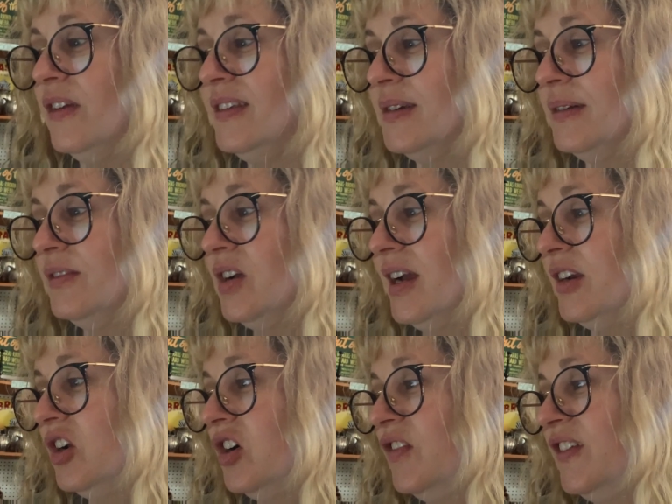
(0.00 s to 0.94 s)
So I've not had a
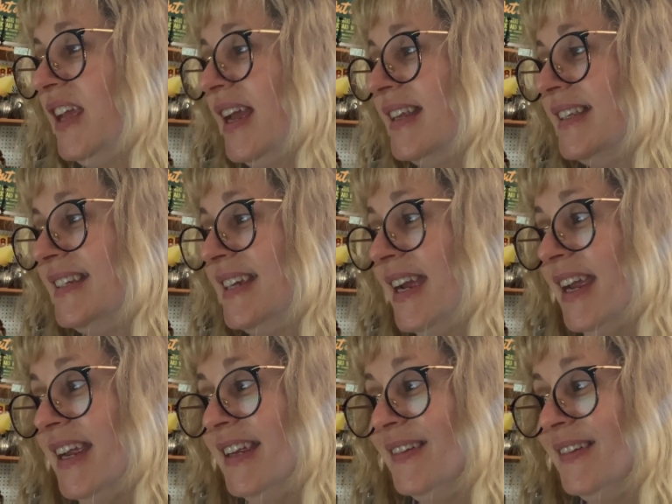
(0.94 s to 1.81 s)
coffee yet today.